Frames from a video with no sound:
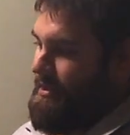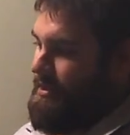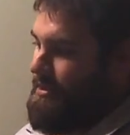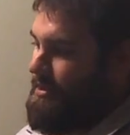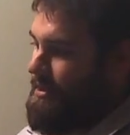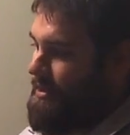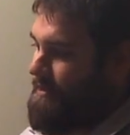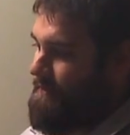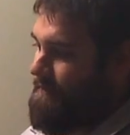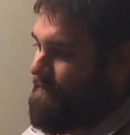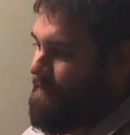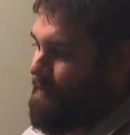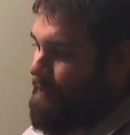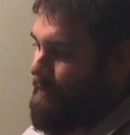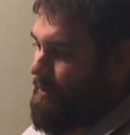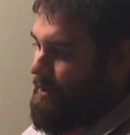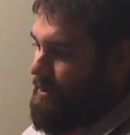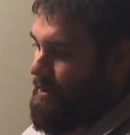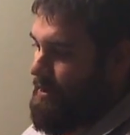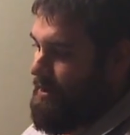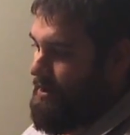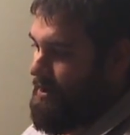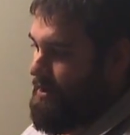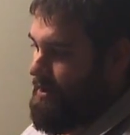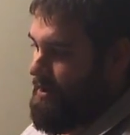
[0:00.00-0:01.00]

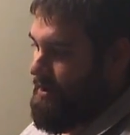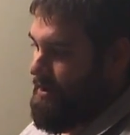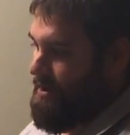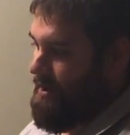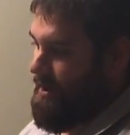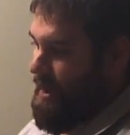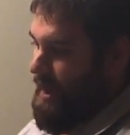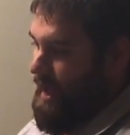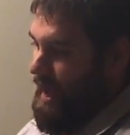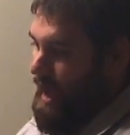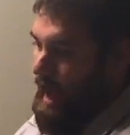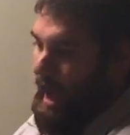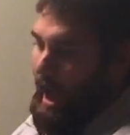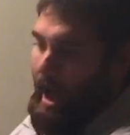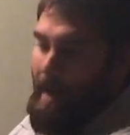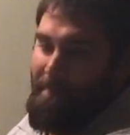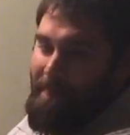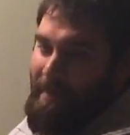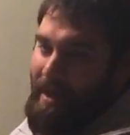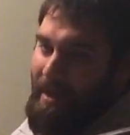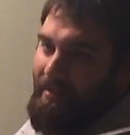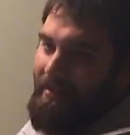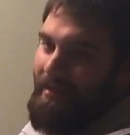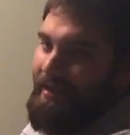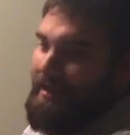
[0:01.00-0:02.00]
Therefore, I'm
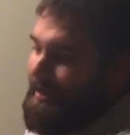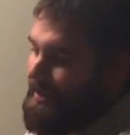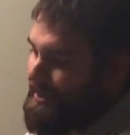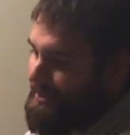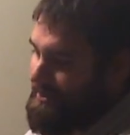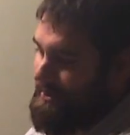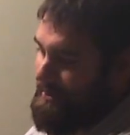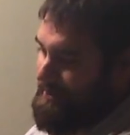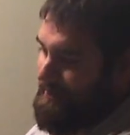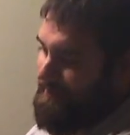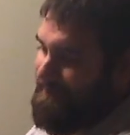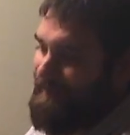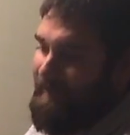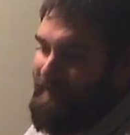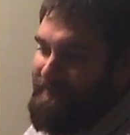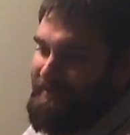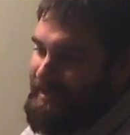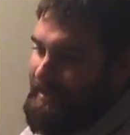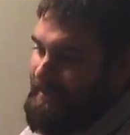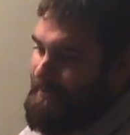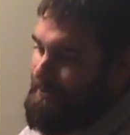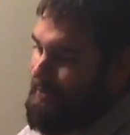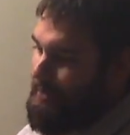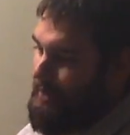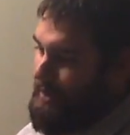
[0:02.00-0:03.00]
not liking this
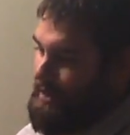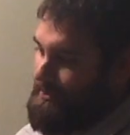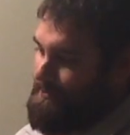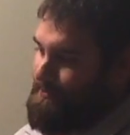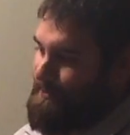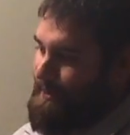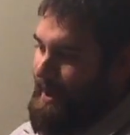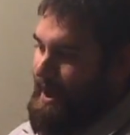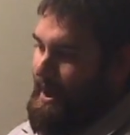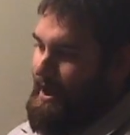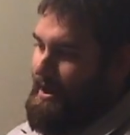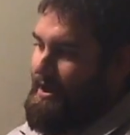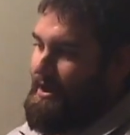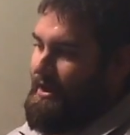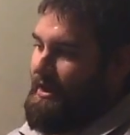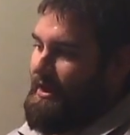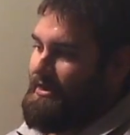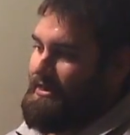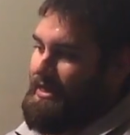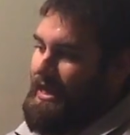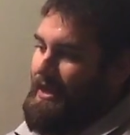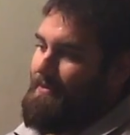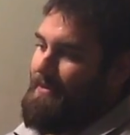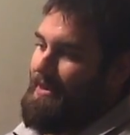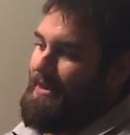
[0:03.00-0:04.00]
15-point spread,
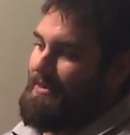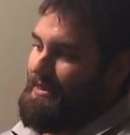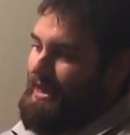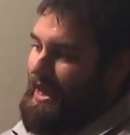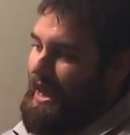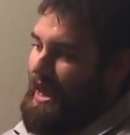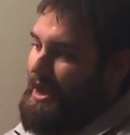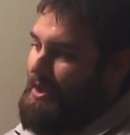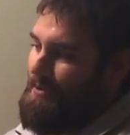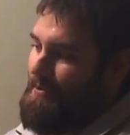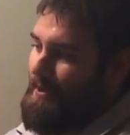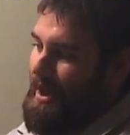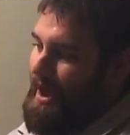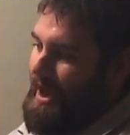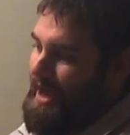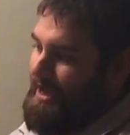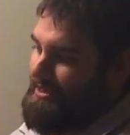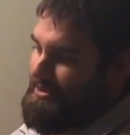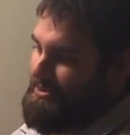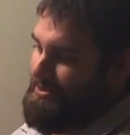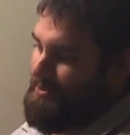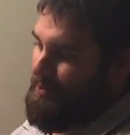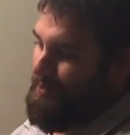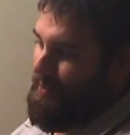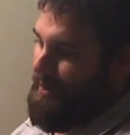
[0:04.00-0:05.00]
because that means Iowa
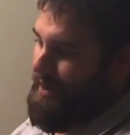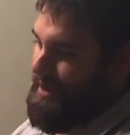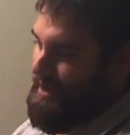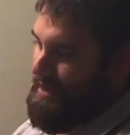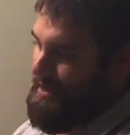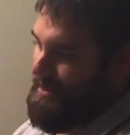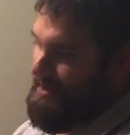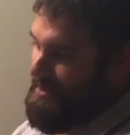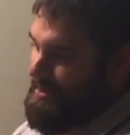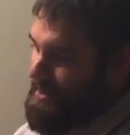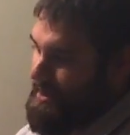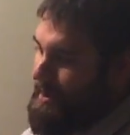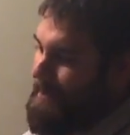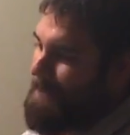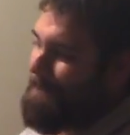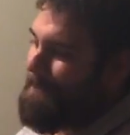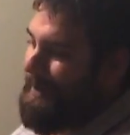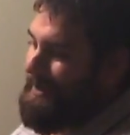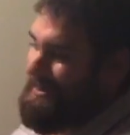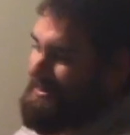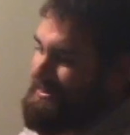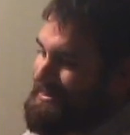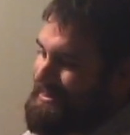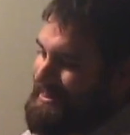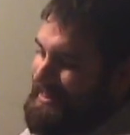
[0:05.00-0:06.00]
has to win
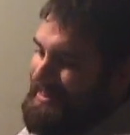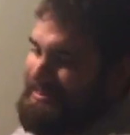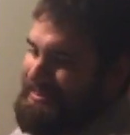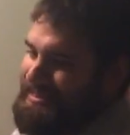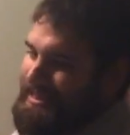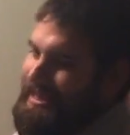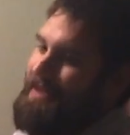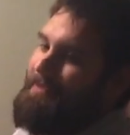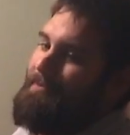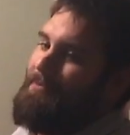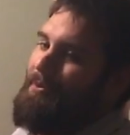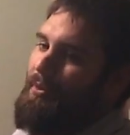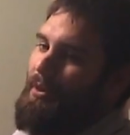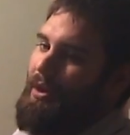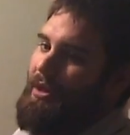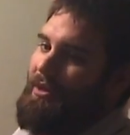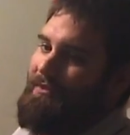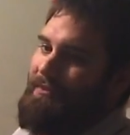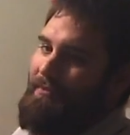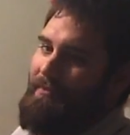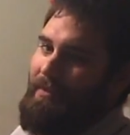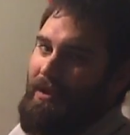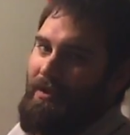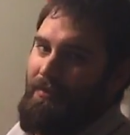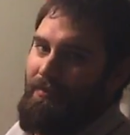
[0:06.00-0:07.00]
by 16 points
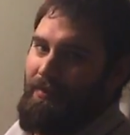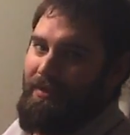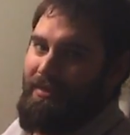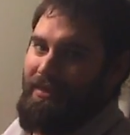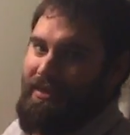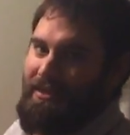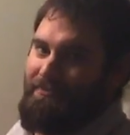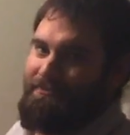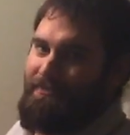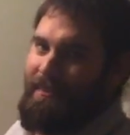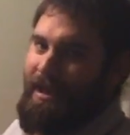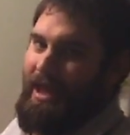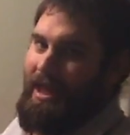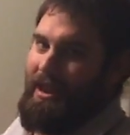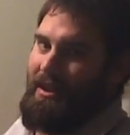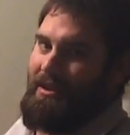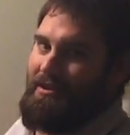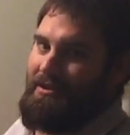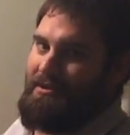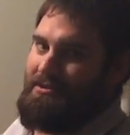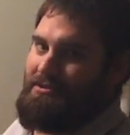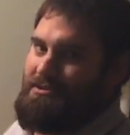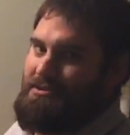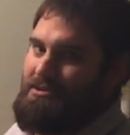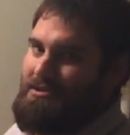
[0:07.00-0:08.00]
for me to win this bet.
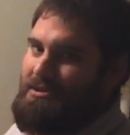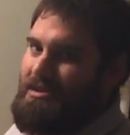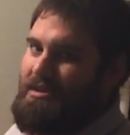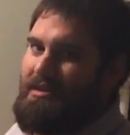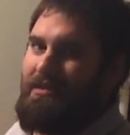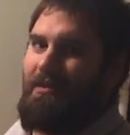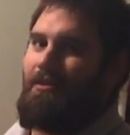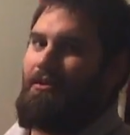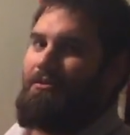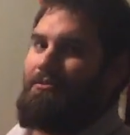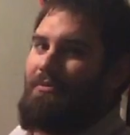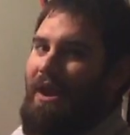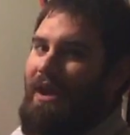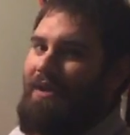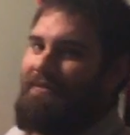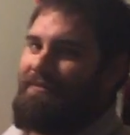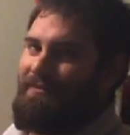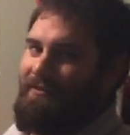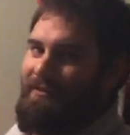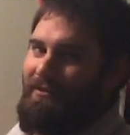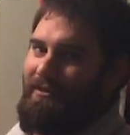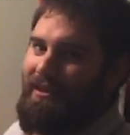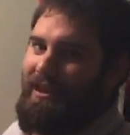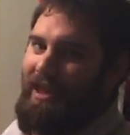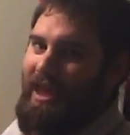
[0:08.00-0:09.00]
Now in a
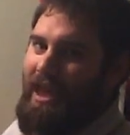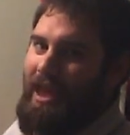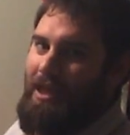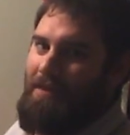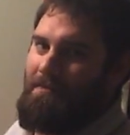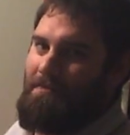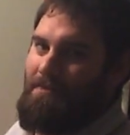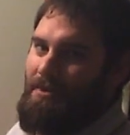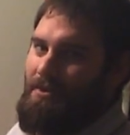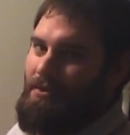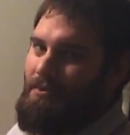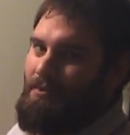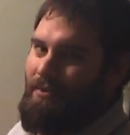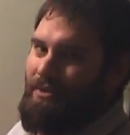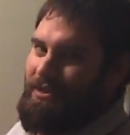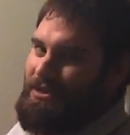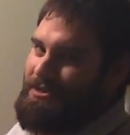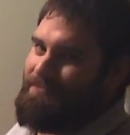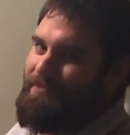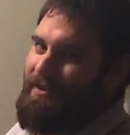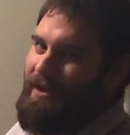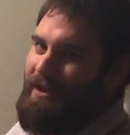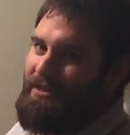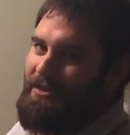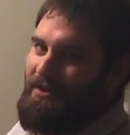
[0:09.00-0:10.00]
rivalry game, when the
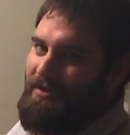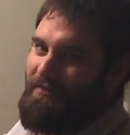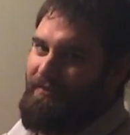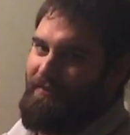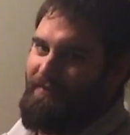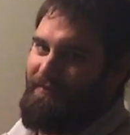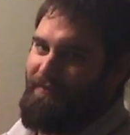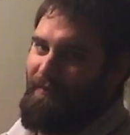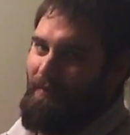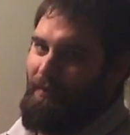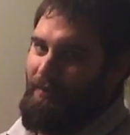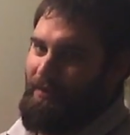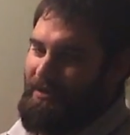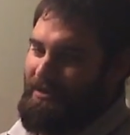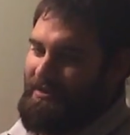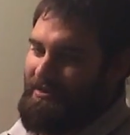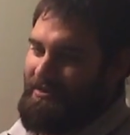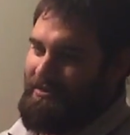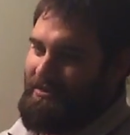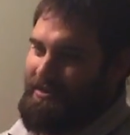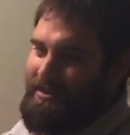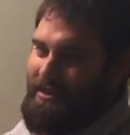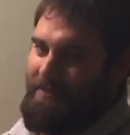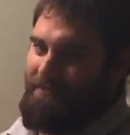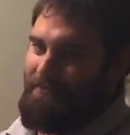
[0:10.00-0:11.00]
spread's over
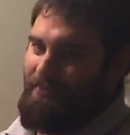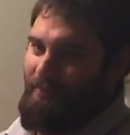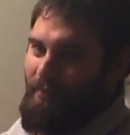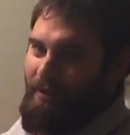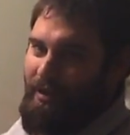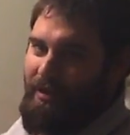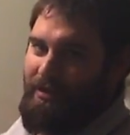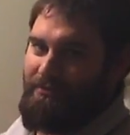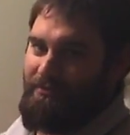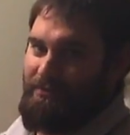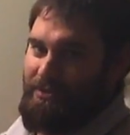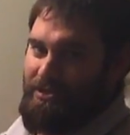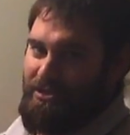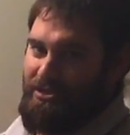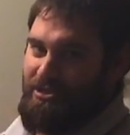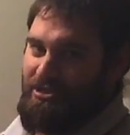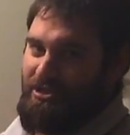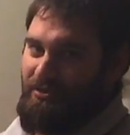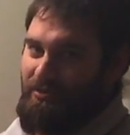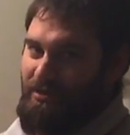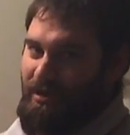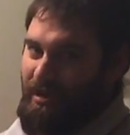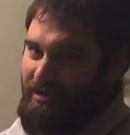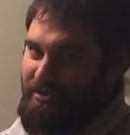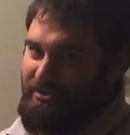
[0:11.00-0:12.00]
14 points, which is
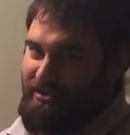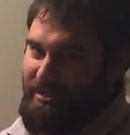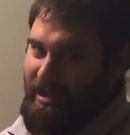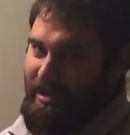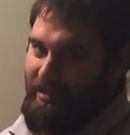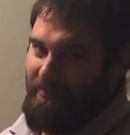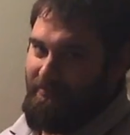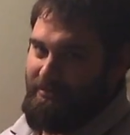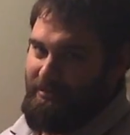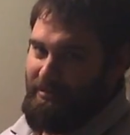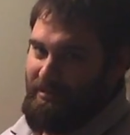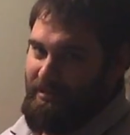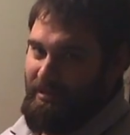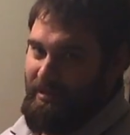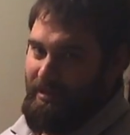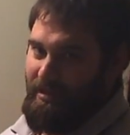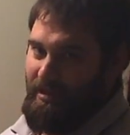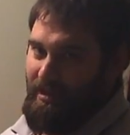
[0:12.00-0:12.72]
2 touchdowns,